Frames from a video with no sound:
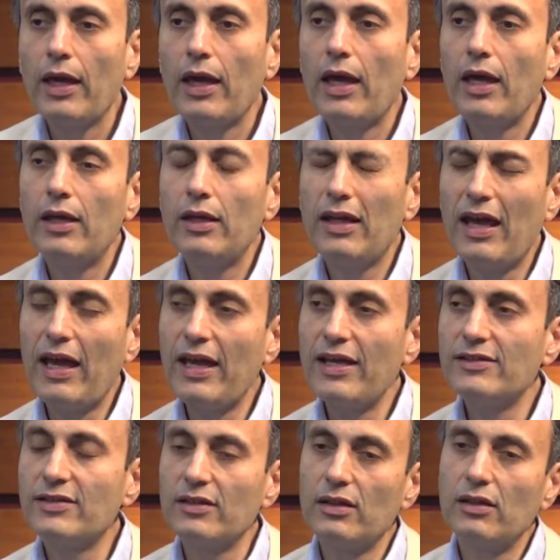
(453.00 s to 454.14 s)
And
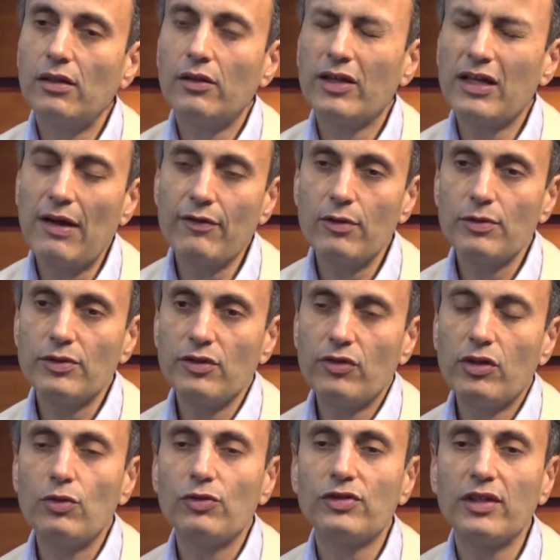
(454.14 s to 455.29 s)
as the governor was
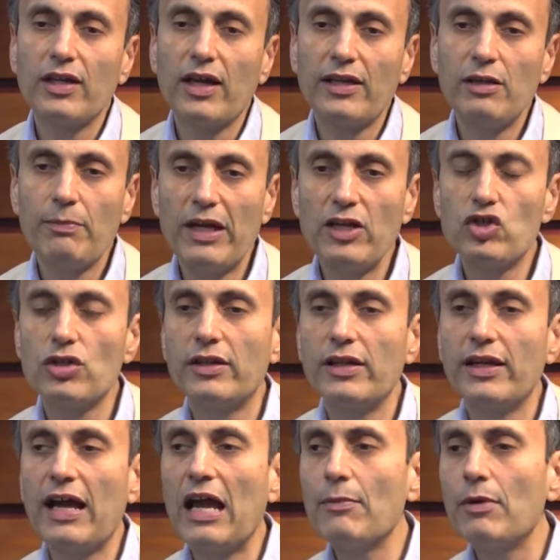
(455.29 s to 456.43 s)
introducing and he mentioned
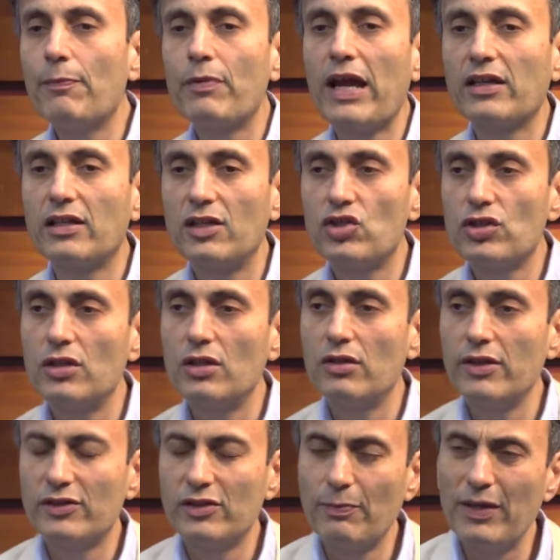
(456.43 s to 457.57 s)
that I'm a practitioner,
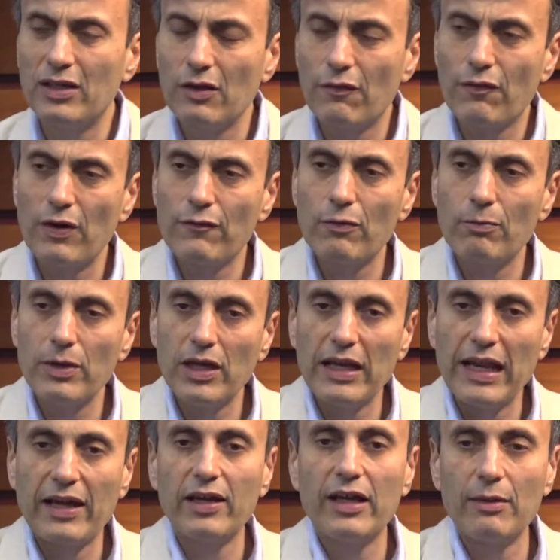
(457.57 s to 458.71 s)
it's a bit different from being an
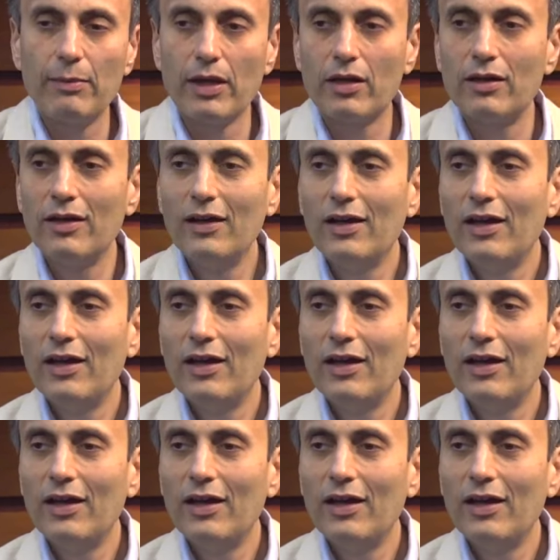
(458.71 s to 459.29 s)
academic.